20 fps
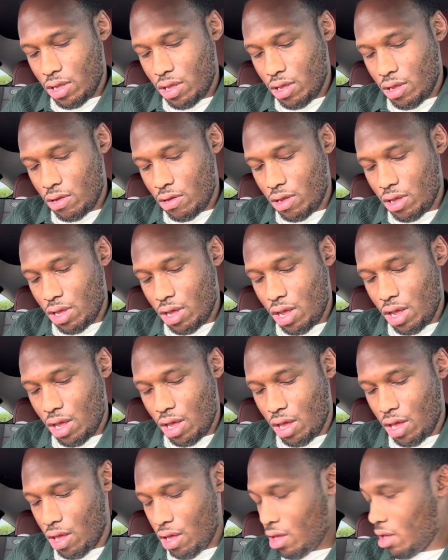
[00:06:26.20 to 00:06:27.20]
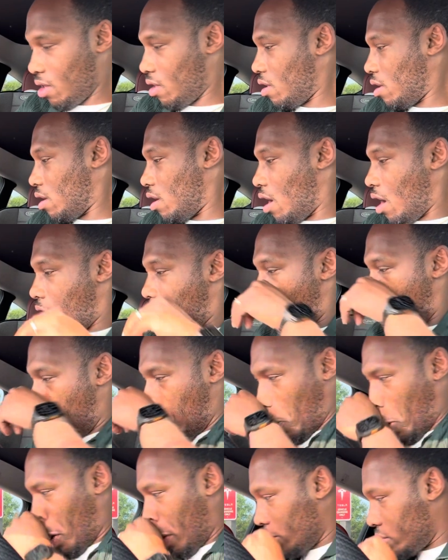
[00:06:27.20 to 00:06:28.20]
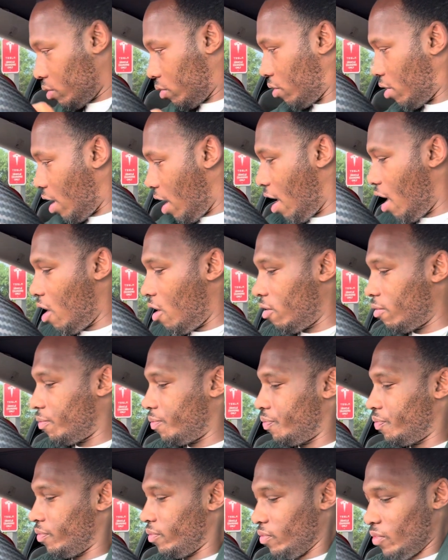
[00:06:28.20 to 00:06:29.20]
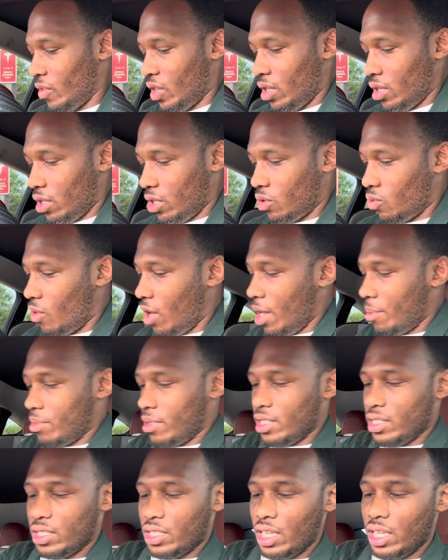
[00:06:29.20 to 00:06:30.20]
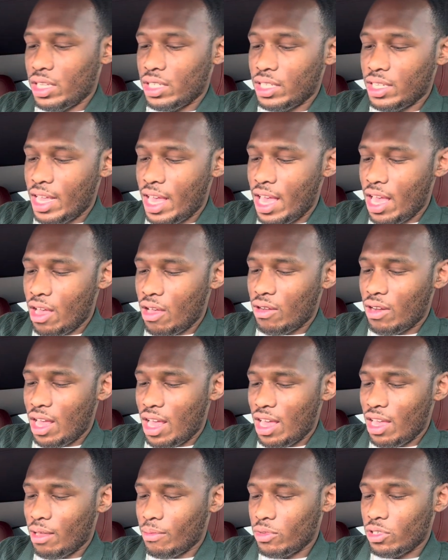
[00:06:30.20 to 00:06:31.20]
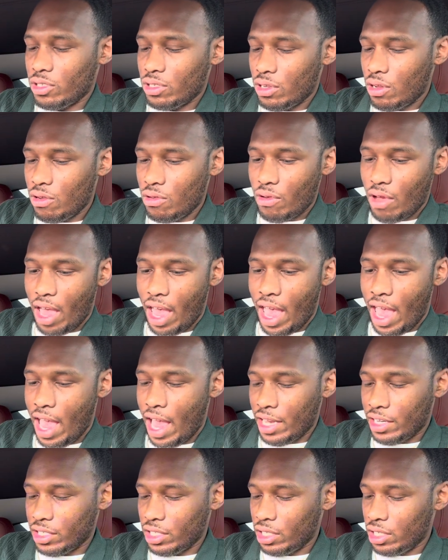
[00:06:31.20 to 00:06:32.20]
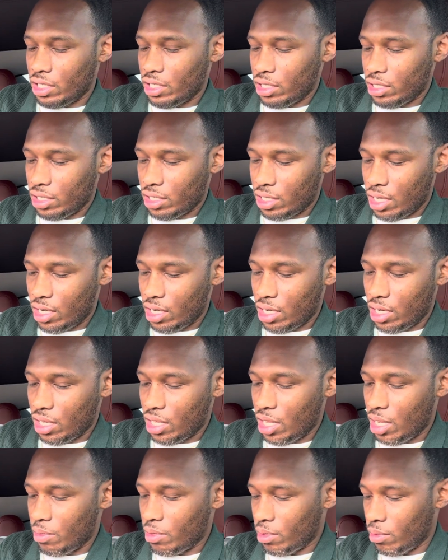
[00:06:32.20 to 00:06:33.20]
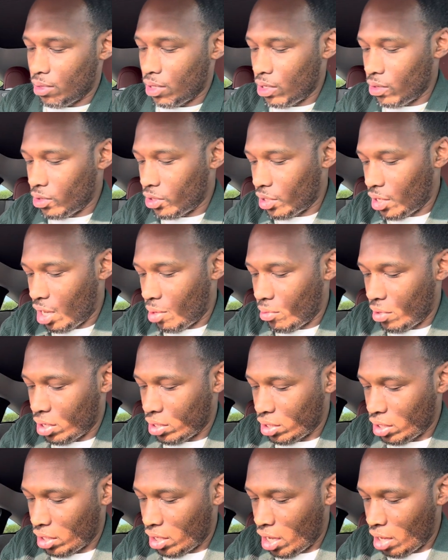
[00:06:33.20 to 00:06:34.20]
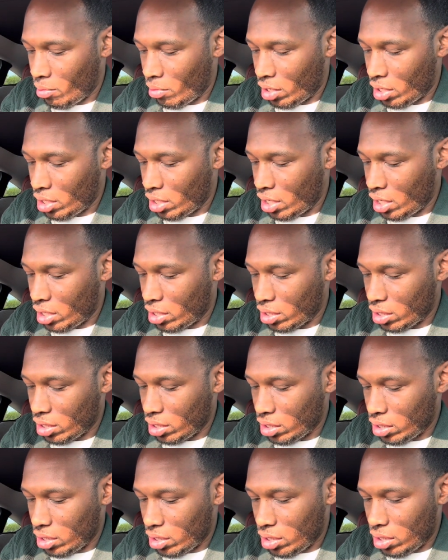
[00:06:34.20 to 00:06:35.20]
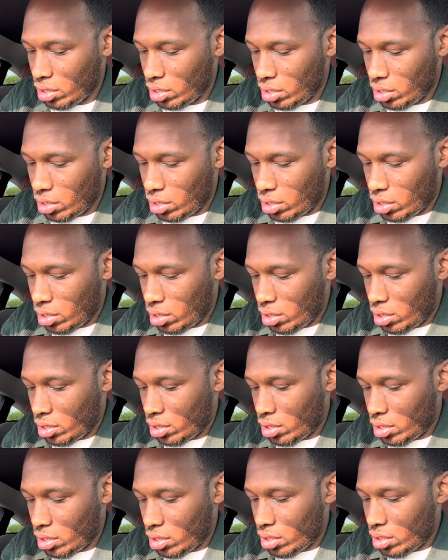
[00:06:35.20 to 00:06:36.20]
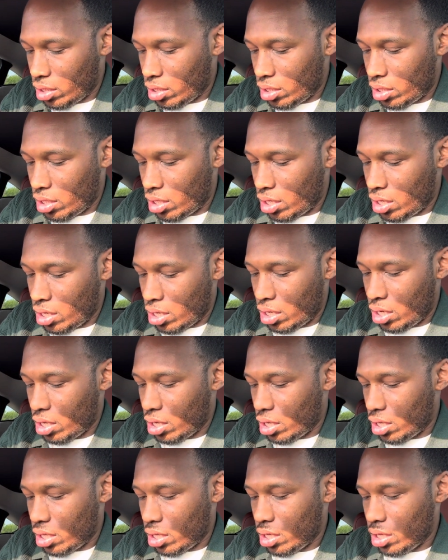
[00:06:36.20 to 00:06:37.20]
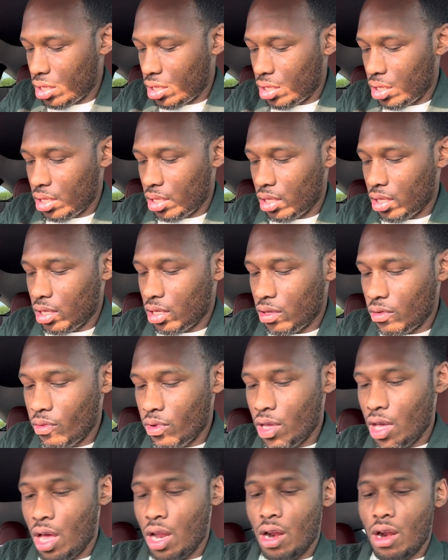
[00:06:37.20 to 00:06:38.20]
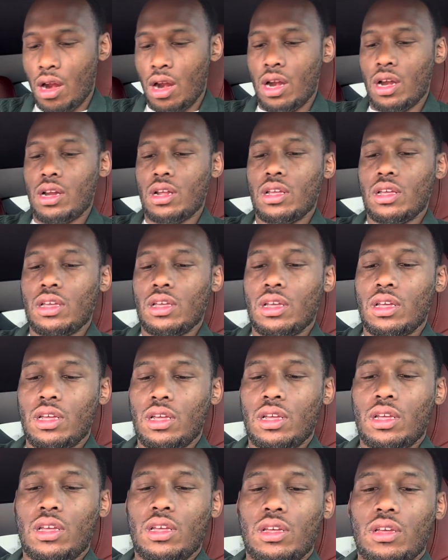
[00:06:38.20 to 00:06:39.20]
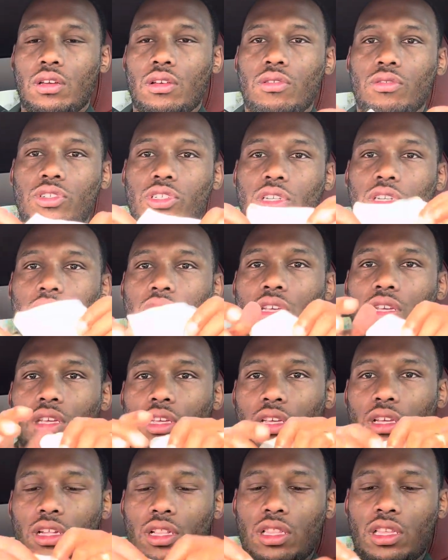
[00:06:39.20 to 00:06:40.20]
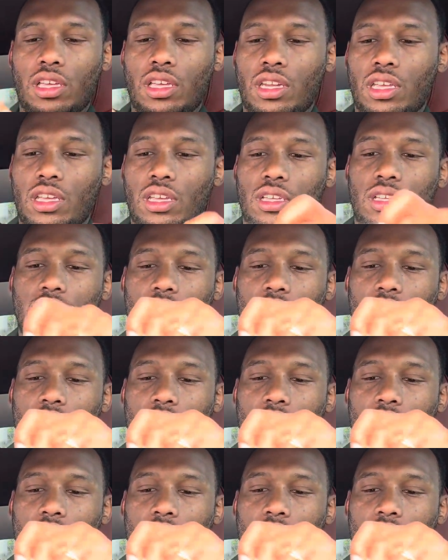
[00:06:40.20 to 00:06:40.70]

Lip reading: Okay. All right. So now let's wipe these things down. I am so ashy. I need to keep some lotion at my desk. All right. We got our Gucci cleaning